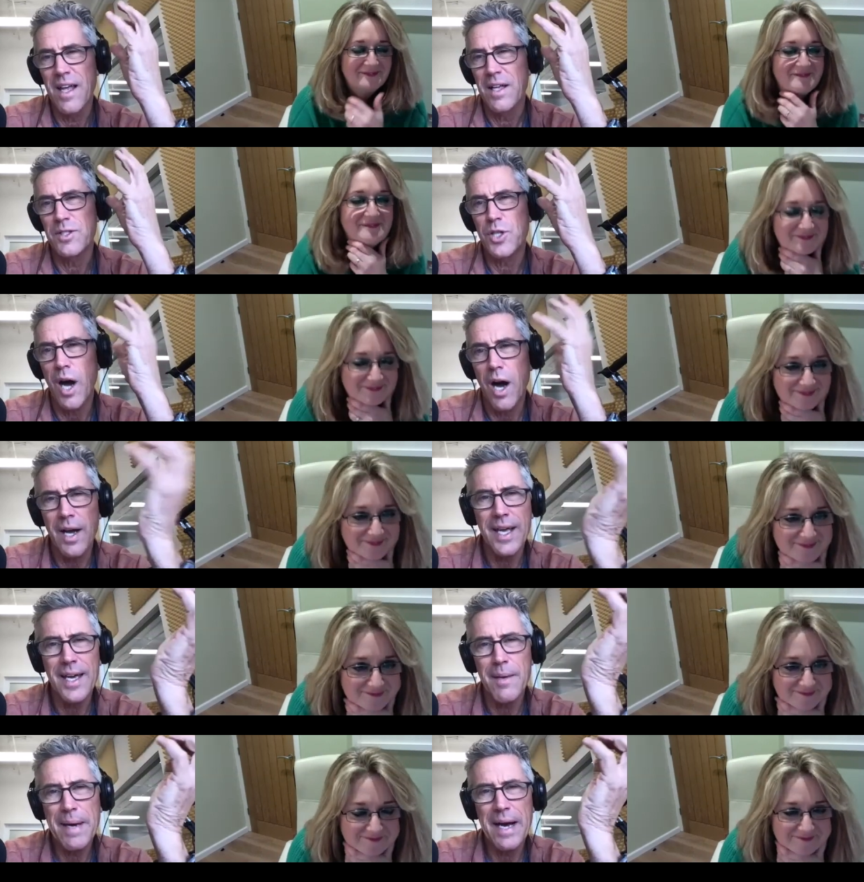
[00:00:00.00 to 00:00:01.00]
Speaker 1: talking
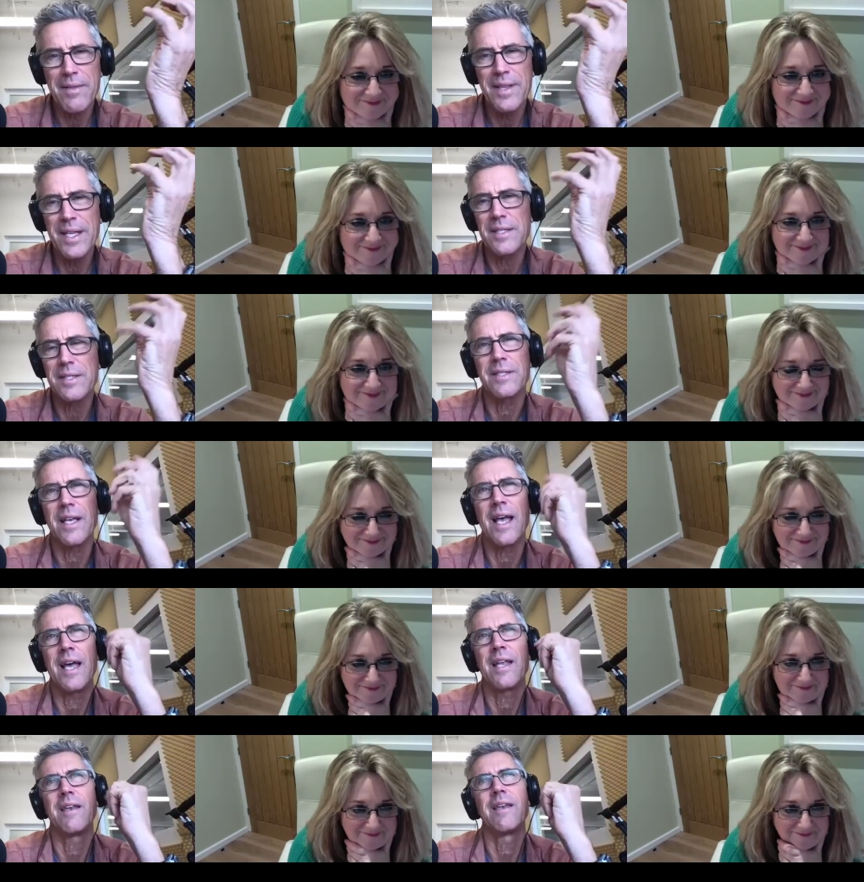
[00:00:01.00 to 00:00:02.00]
about this,
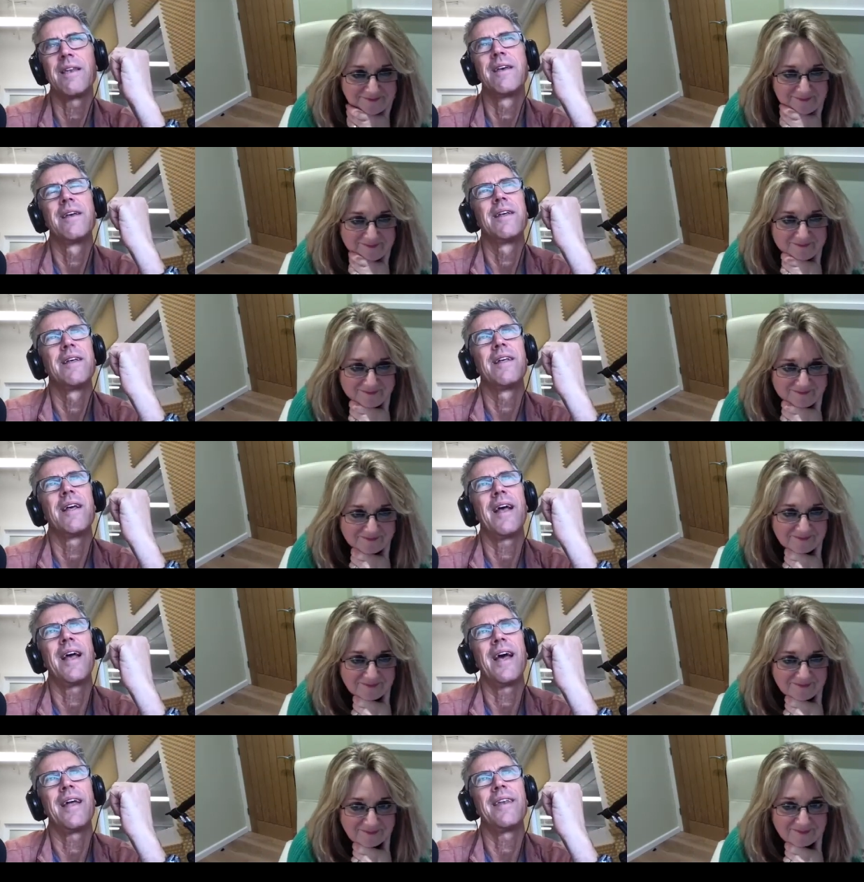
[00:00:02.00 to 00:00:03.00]
and
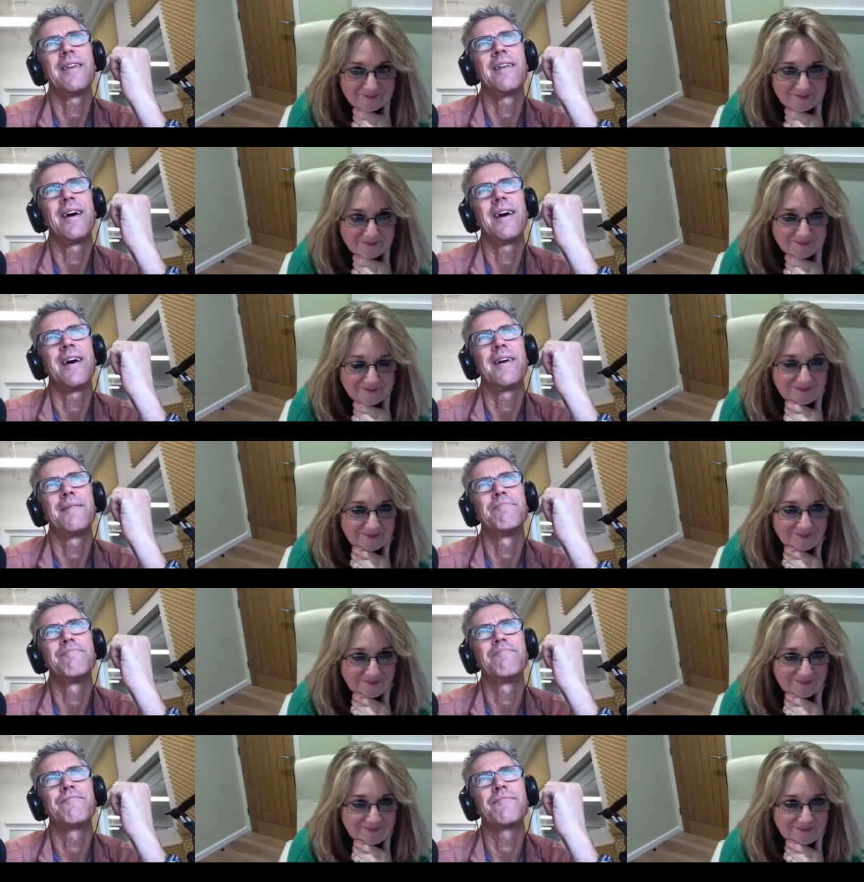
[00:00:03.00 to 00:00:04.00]
and um,
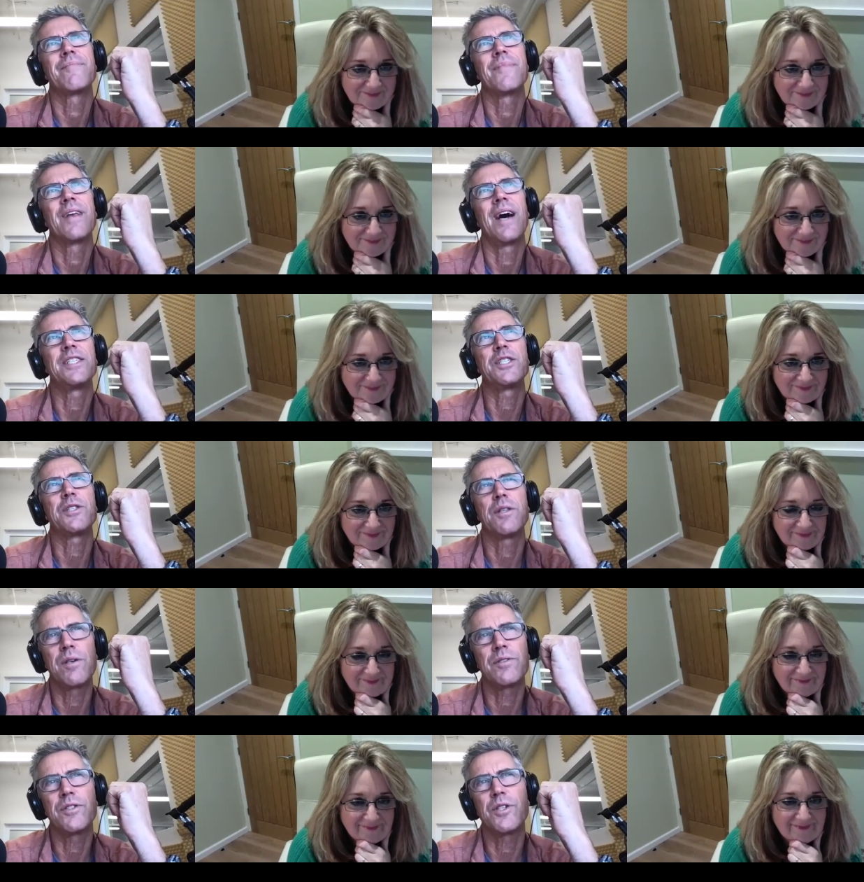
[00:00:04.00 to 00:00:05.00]
I just
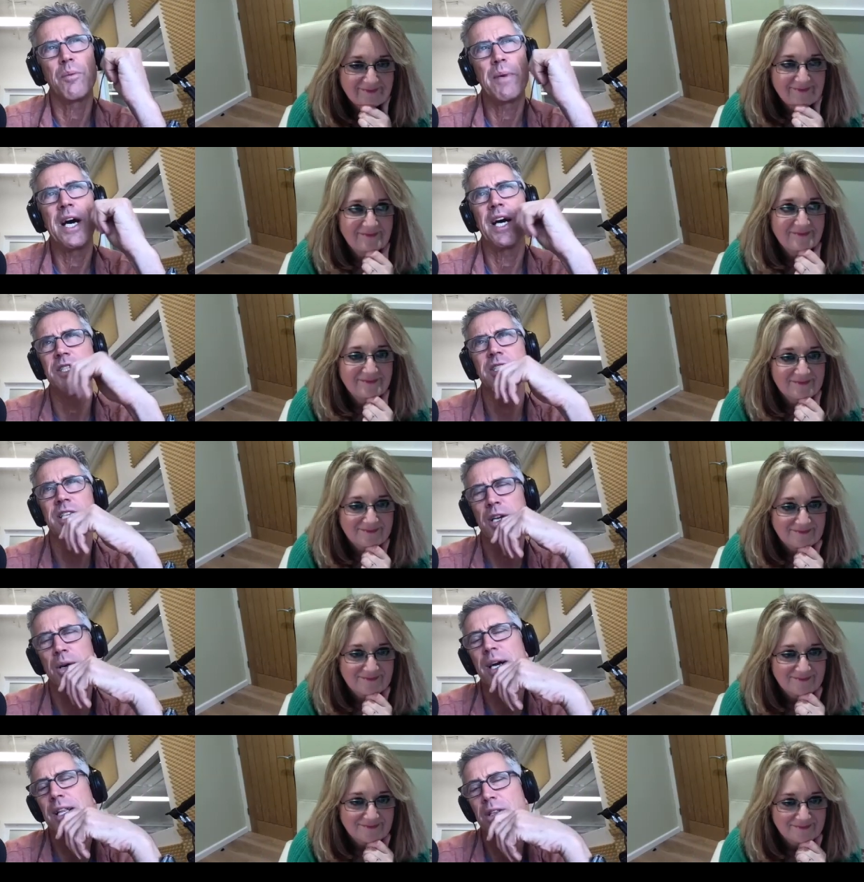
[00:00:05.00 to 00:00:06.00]
learned so much. You know,
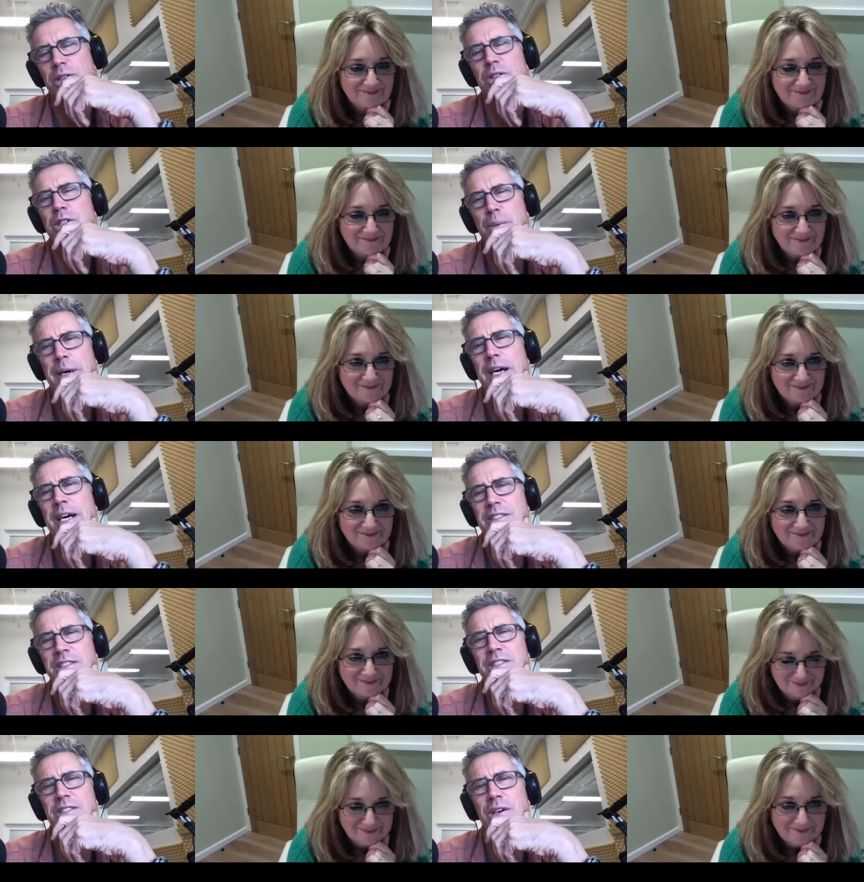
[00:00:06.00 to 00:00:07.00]
I learned so much.
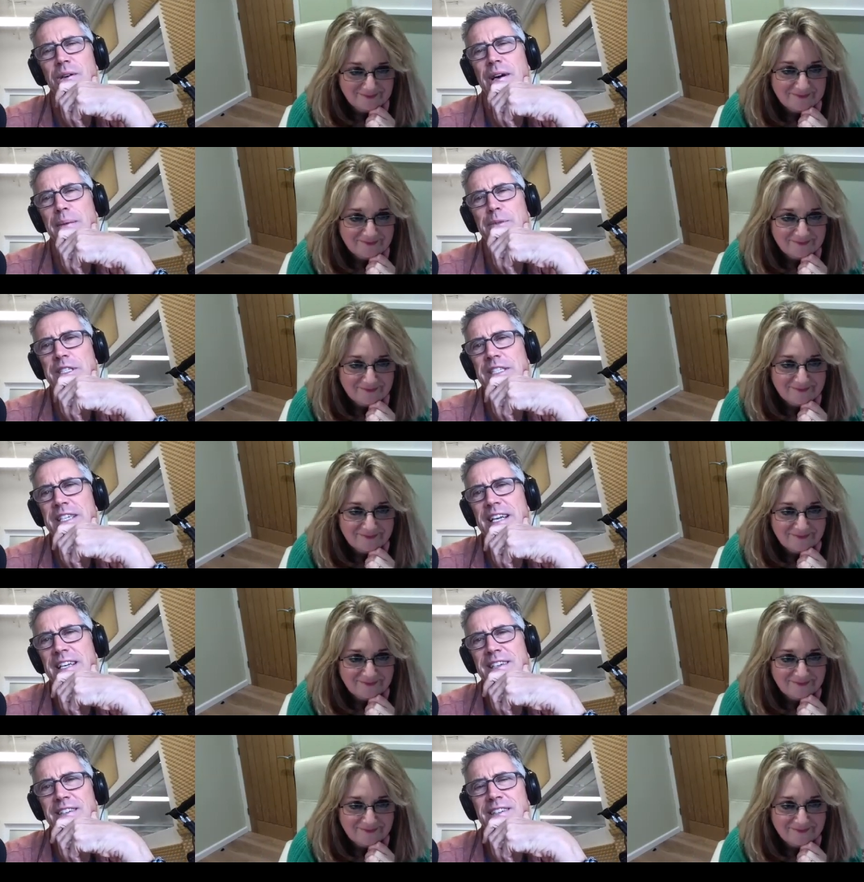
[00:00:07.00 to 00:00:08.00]
So I appreciate
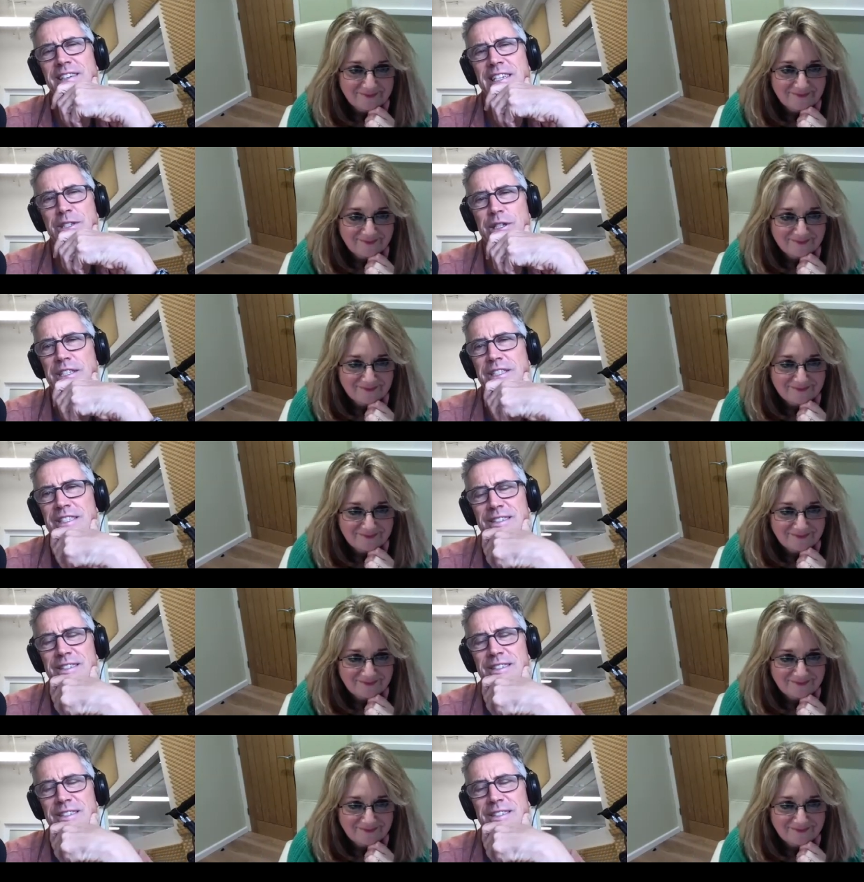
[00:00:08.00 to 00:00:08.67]
your interest.